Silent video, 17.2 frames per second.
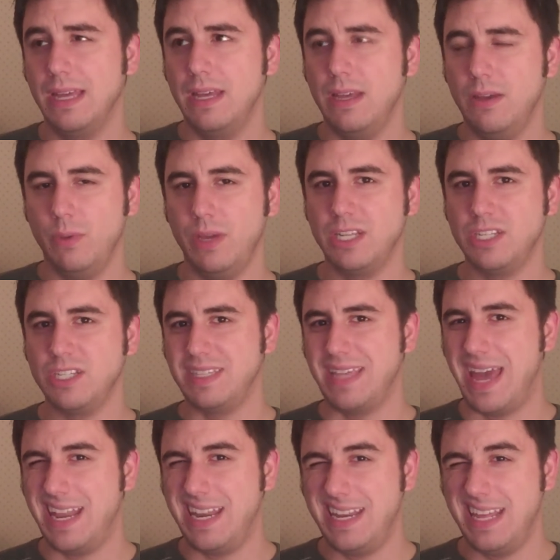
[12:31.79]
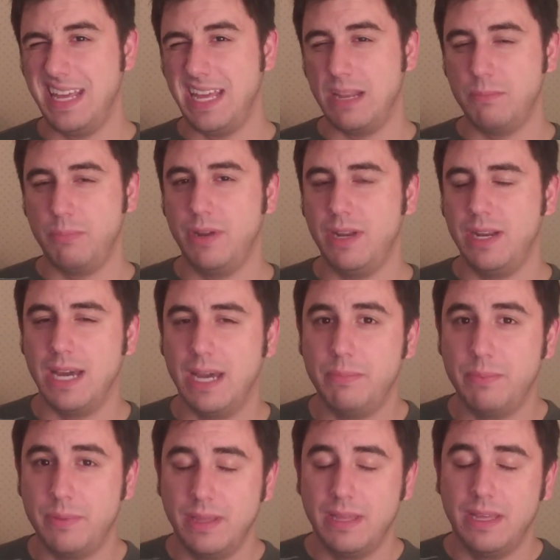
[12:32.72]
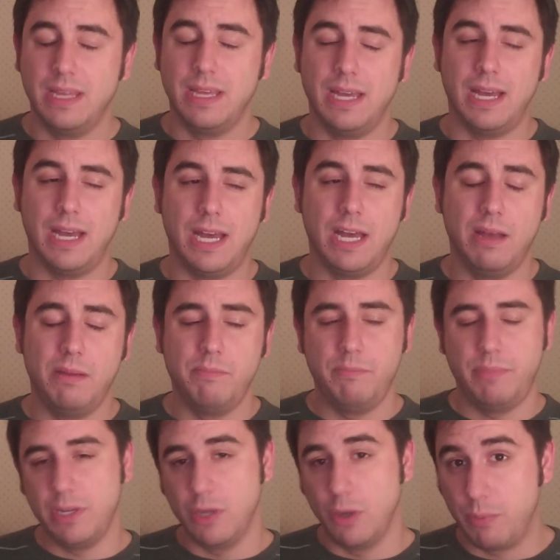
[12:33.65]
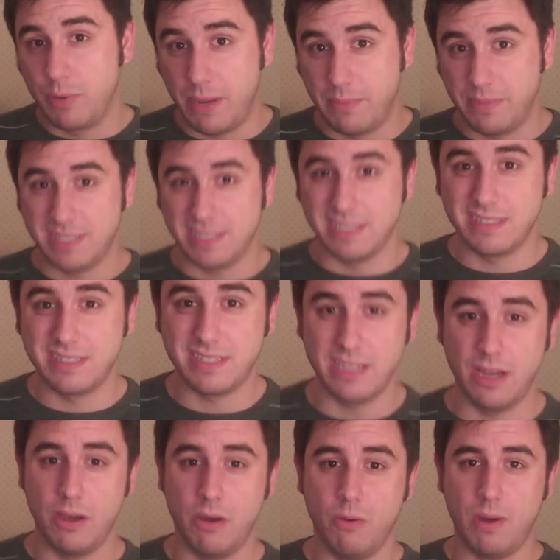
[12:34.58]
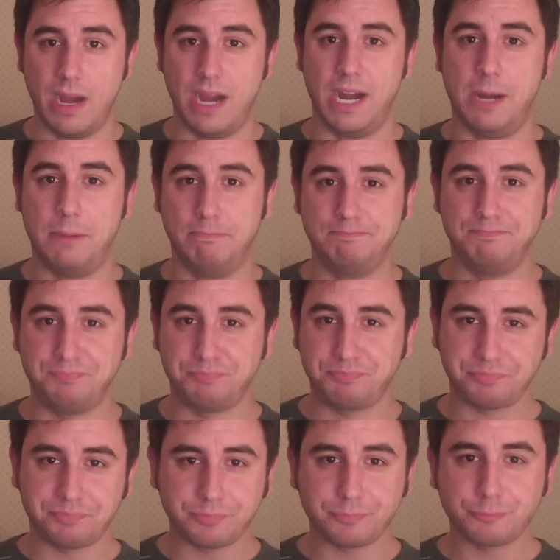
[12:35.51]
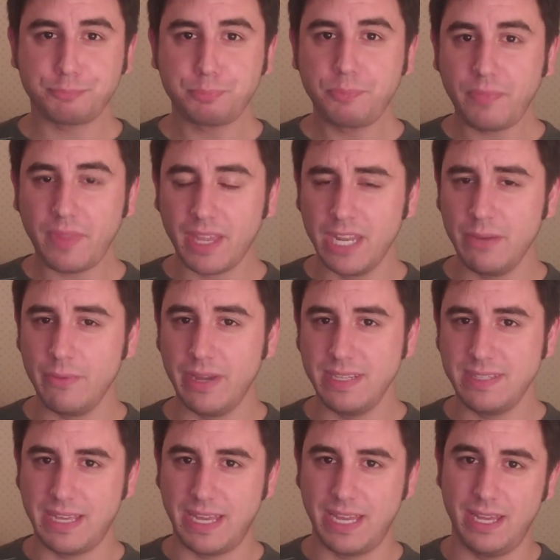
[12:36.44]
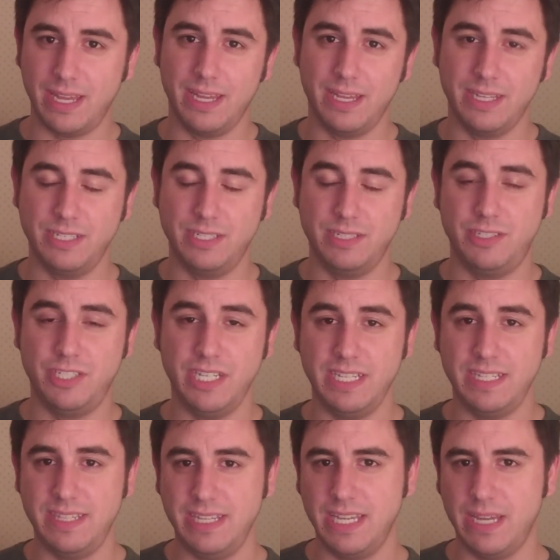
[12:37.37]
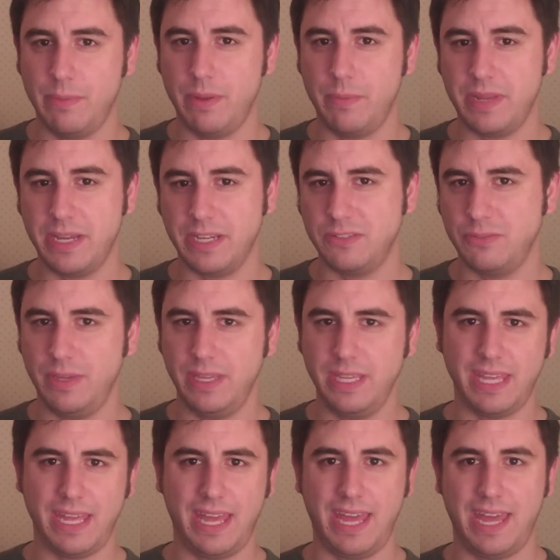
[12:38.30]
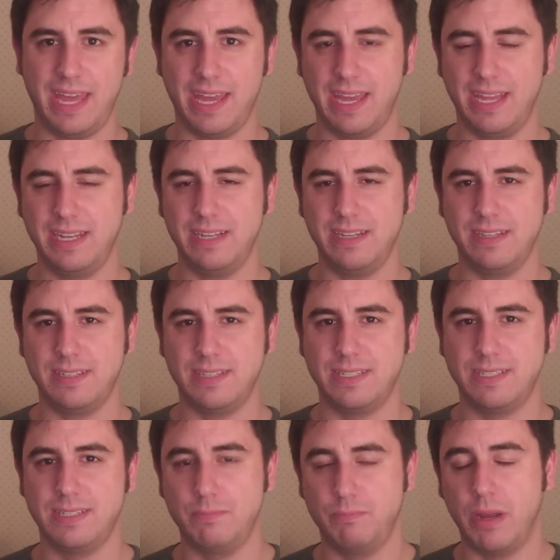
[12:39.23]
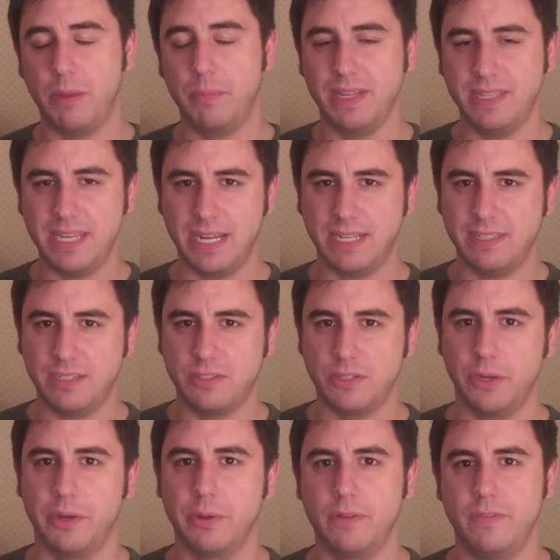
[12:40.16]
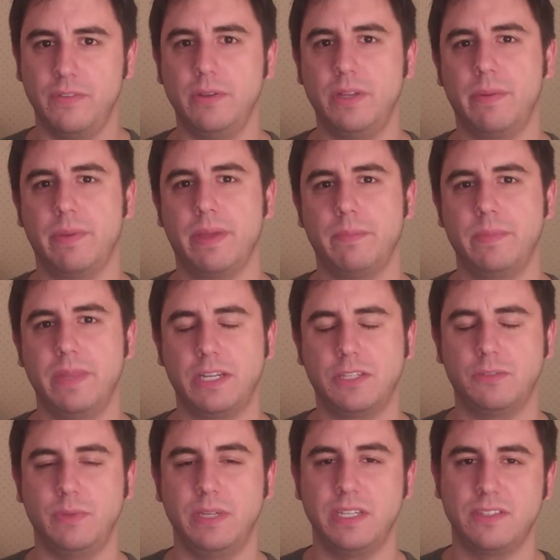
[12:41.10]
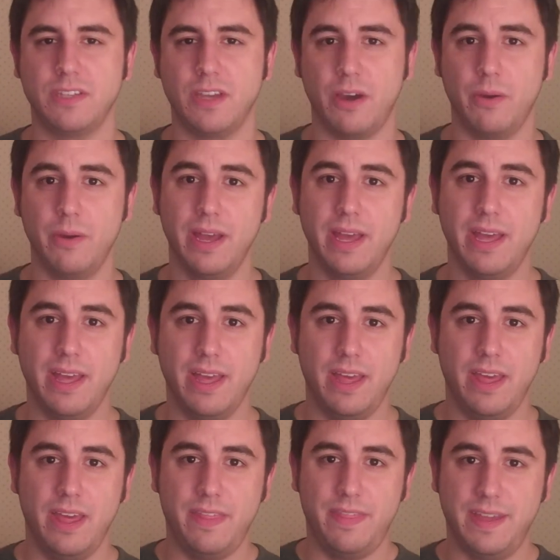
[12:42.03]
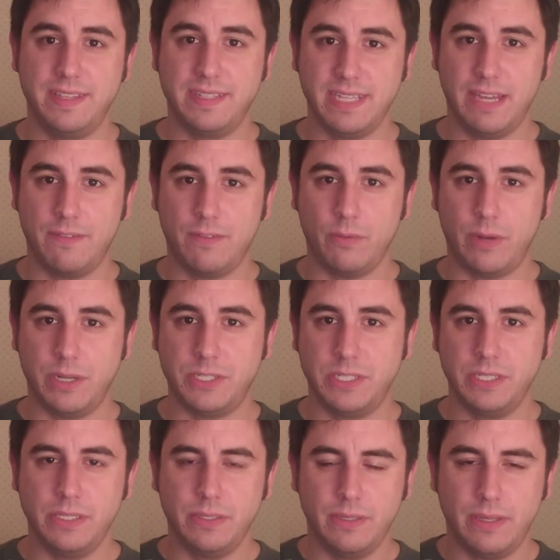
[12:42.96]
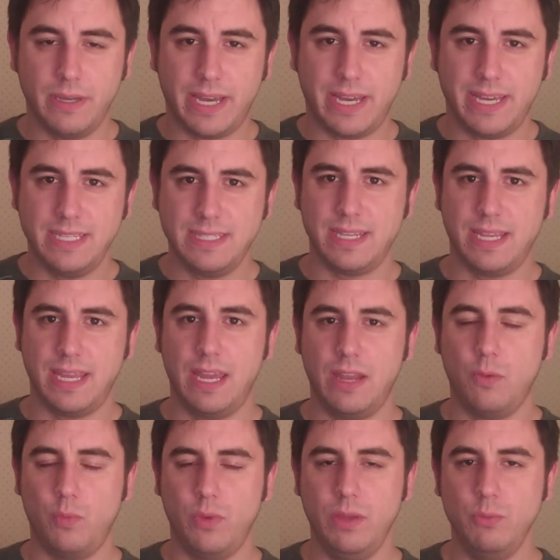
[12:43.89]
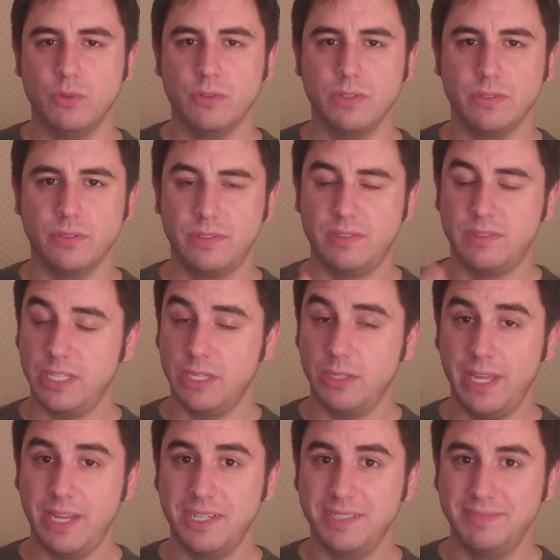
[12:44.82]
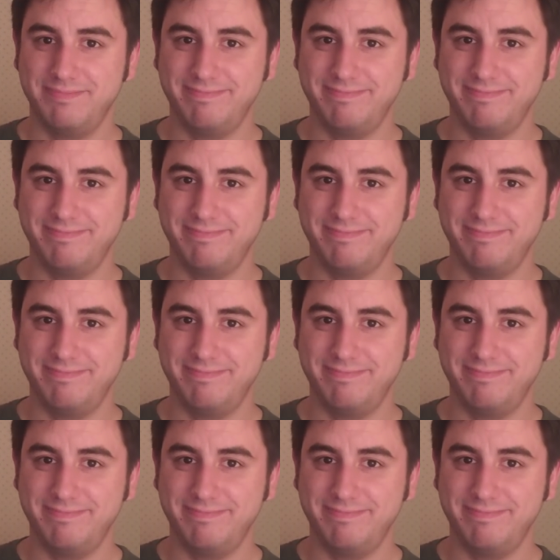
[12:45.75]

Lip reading: we can just edit it and put it up, but no promises. So anyways, GDC coming up next week, and probably a Tactics Ogre review coming up next week. So thanks again for watching, you guys, and we will see you later.